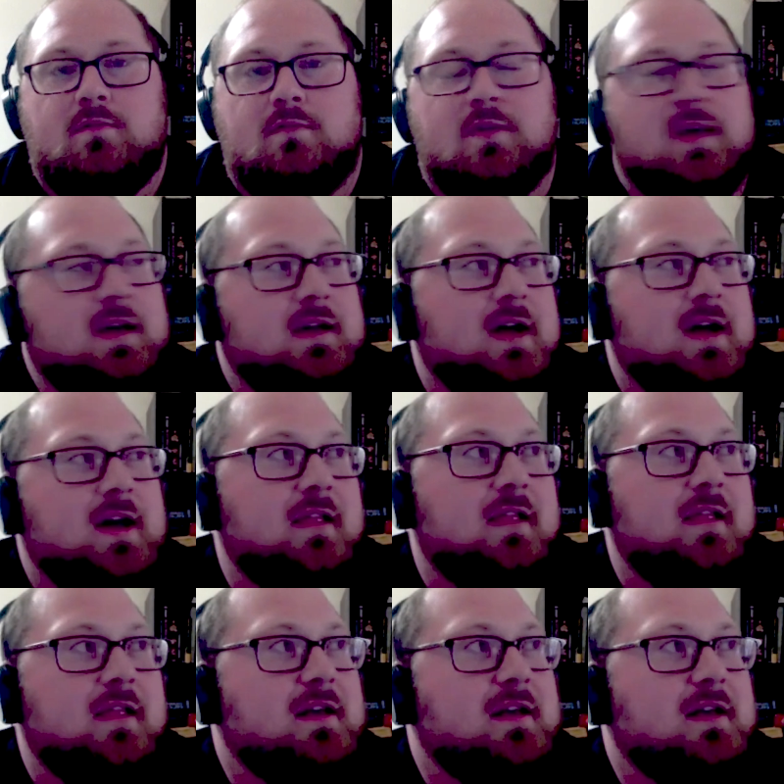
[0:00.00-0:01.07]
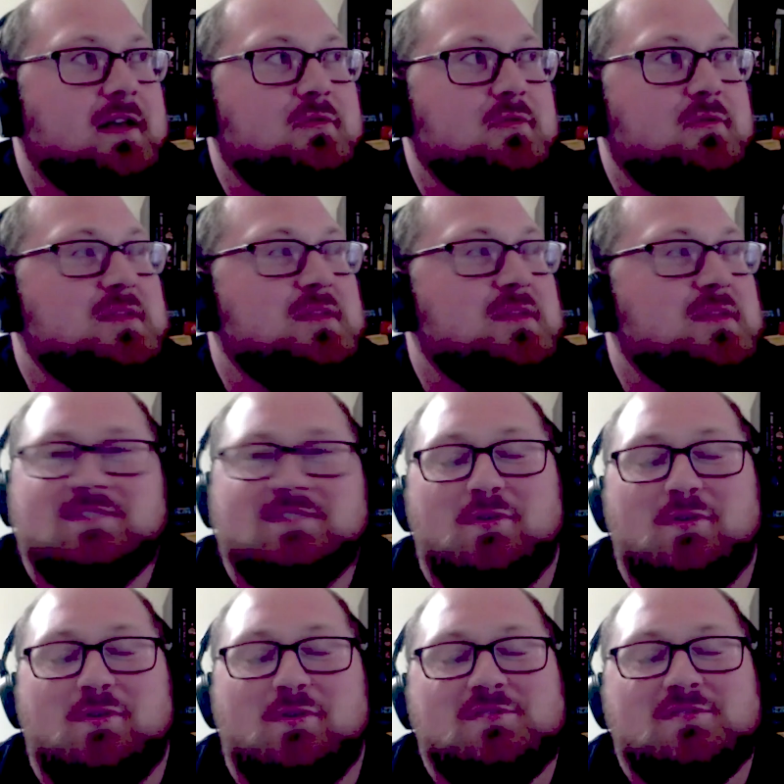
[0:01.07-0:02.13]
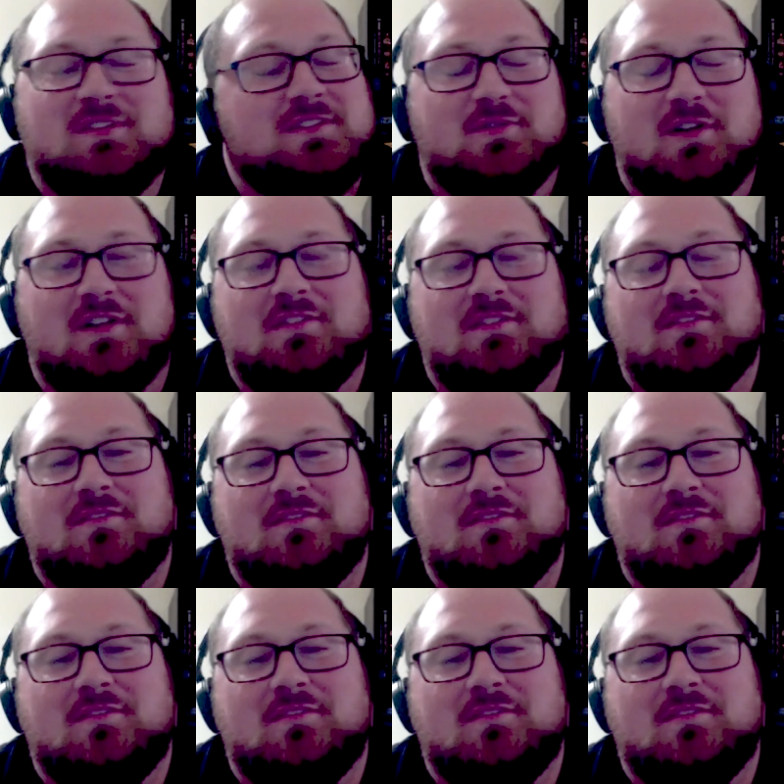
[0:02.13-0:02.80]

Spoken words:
I feel like I kind of like repeated myself a whole bunch, but that's okay.